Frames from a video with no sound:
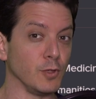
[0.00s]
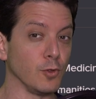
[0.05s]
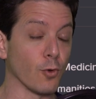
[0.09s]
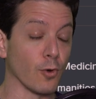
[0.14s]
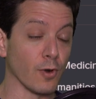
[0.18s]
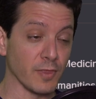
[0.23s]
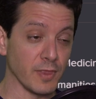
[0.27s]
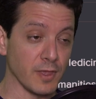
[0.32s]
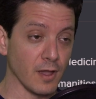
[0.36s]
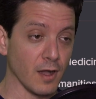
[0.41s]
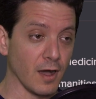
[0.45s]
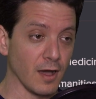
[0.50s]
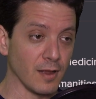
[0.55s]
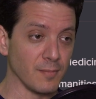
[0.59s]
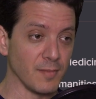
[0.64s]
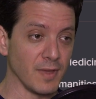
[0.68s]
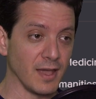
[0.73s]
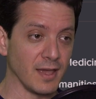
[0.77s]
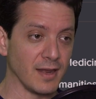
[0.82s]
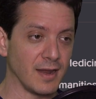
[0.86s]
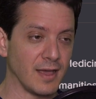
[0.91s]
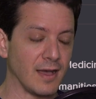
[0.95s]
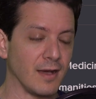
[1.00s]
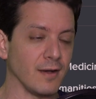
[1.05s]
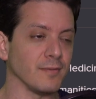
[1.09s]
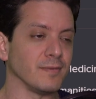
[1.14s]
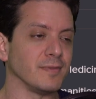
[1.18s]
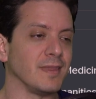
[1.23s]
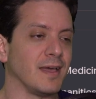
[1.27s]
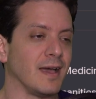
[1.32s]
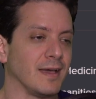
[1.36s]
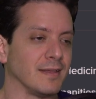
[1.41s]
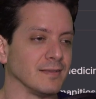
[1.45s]
you're the odd man
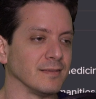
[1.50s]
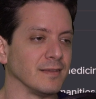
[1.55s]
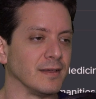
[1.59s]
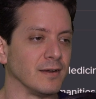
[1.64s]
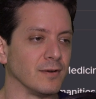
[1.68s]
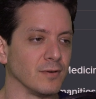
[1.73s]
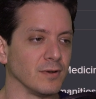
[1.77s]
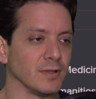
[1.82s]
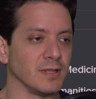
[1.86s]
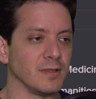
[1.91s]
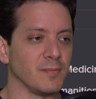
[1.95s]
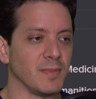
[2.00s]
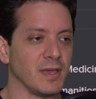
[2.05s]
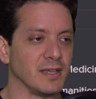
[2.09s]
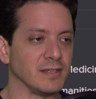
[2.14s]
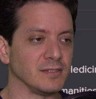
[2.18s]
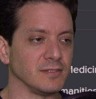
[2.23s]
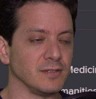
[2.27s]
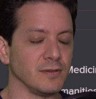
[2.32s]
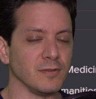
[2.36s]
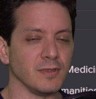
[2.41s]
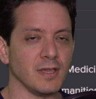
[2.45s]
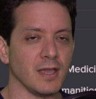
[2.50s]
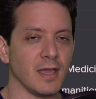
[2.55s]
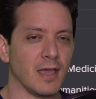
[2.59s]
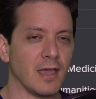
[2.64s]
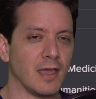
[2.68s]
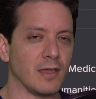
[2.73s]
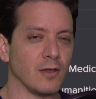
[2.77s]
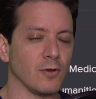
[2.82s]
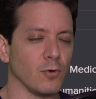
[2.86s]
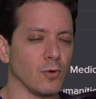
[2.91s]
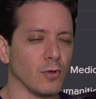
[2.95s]
out. That literally makes you the
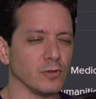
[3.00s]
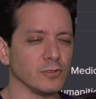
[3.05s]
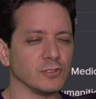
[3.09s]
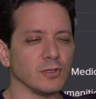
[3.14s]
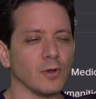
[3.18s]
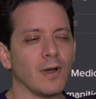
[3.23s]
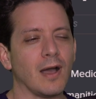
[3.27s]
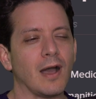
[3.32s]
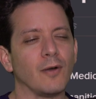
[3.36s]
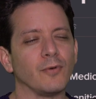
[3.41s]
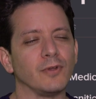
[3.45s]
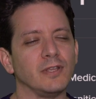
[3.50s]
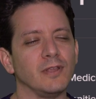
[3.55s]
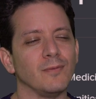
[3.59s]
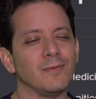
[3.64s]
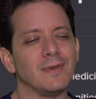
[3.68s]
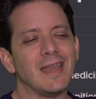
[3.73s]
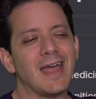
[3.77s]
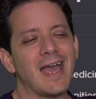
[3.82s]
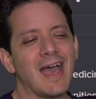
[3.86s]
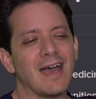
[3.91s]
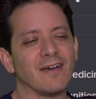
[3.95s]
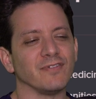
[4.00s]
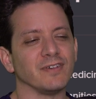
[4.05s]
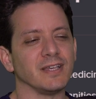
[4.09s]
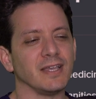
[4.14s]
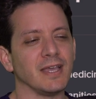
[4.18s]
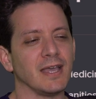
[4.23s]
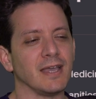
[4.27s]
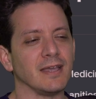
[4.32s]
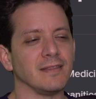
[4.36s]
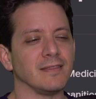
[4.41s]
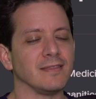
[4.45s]
a-hole. So how would you
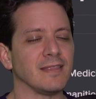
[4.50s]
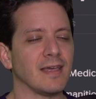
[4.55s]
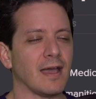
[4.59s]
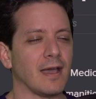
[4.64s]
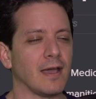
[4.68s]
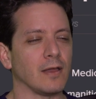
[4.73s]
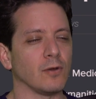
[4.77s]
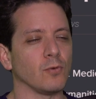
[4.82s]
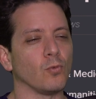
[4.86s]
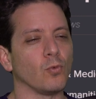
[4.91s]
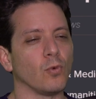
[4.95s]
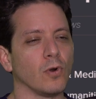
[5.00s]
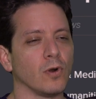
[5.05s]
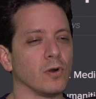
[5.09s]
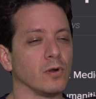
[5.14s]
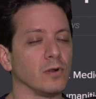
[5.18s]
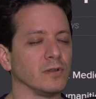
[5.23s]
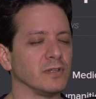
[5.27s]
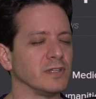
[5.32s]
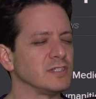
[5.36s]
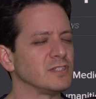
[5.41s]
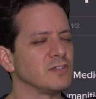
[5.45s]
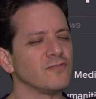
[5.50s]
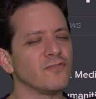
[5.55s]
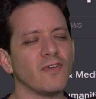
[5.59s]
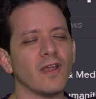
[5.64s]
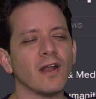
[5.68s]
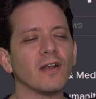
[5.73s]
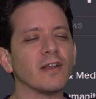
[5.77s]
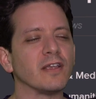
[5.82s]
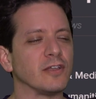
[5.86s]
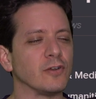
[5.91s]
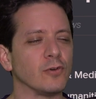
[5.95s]
navigate that world? It's a
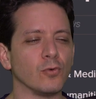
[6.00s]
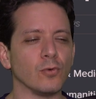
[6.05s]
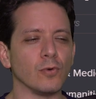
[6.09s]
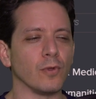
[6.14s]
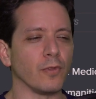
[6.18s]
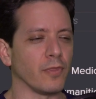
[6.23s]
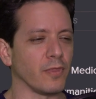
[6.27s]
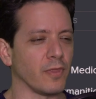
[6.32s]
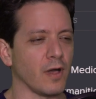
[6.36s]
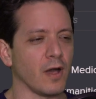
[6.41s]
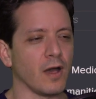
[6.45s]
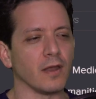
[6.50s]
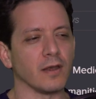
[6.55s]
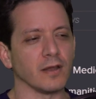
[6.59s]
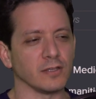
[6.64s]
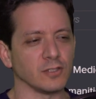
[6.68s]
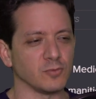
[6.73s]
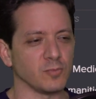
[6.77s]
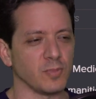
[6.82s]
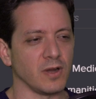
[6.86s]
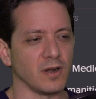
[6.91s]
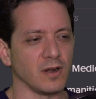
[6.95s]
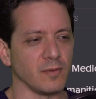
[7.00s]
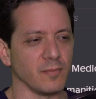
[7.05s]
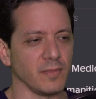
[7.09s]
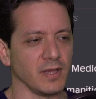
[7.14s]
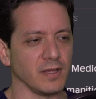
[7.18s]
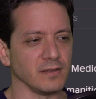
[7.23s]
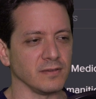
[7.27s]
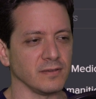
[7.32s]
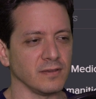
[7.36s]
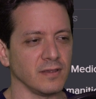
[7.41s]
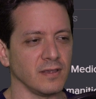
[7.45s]
very cool thought
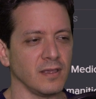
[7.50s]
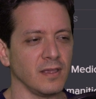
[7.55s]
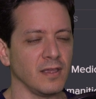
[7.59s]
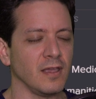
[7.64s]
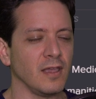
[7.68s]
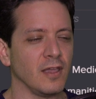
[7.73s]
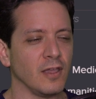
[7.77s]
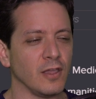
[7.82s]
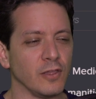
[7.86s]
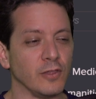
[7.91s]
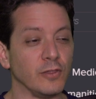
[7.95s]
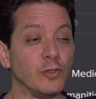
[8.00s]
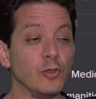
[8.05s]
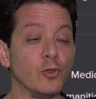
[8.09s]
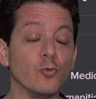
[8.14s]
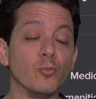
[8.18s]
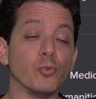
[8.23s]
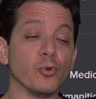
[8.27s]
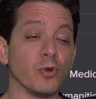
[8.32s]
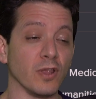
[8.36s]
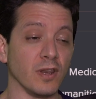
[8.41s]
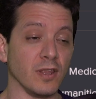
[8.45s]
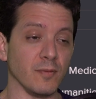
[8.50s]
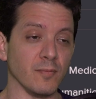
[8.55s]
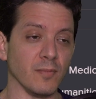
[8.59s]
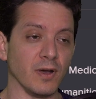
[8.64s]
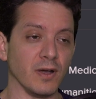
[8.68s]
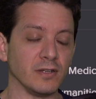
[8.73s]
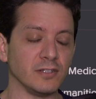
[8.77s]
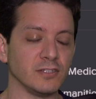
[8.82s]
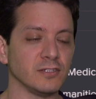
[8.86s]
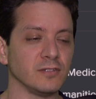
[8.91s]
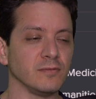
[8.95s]
experiment. You pretty
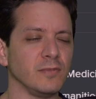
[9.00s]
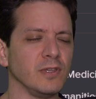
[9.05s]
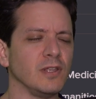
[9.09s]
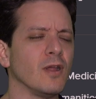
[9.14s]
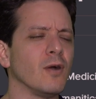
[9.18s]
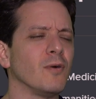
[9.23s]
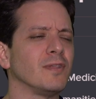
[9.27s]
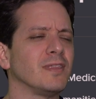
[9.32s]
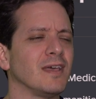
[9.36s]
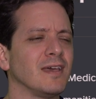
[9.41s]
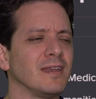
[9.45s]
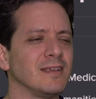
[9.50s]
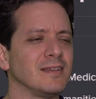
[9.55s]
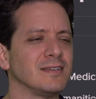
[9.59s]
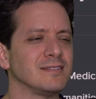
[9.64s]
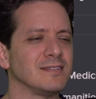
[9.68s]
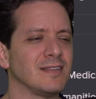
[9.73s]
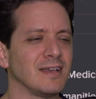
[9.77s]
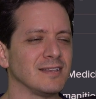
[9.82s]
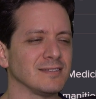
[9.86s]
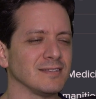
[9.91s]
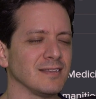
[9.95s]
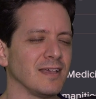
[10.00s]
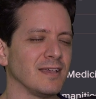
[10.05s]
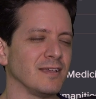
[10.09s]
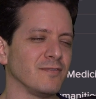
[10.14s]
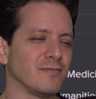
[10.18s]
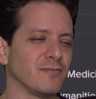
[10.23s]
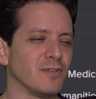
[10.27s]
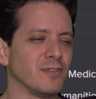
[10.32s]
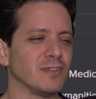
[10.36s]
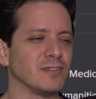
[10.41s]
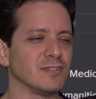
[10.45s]
much, you know what that is? That's like,
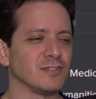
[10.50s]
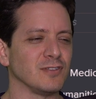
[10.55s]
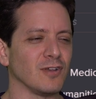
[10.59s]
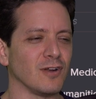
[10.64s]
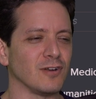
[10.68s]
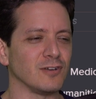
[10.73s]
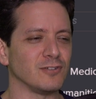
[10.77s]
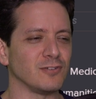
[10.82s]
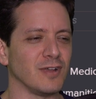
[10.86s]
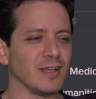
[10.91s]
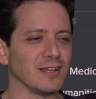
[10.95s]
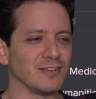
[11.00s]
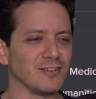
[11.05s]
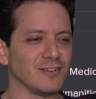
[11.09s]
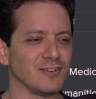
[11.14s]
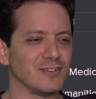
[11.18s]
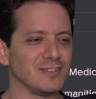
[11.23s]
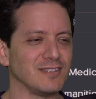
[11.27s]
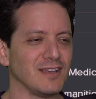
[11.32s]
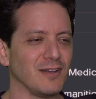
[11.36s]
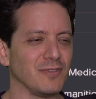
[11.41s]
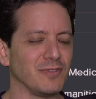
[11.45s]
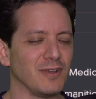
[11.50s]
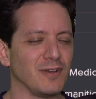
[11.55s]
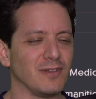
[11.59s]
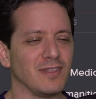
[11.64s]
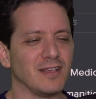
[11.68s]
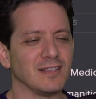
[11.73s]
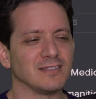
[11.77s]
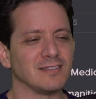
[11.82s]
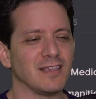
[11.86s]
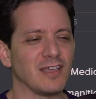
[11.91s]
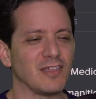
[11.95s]
for the Star Trek nerds out there,
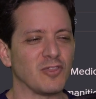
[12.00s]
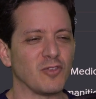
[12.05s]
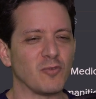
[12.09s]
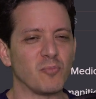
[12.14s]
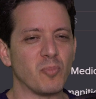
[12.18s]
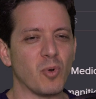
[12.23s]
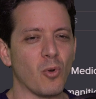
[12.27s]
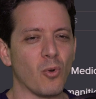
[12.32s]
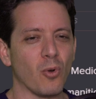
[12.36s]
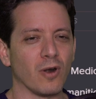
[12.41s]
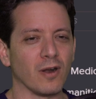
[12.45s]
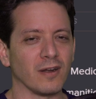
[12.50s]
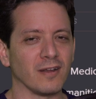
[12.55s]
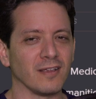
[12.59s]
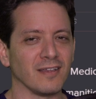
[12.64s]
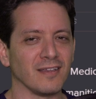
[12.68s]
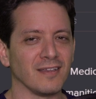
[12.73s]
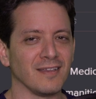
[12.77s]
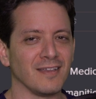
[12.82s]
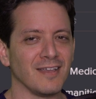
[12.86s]
that's like the Borg.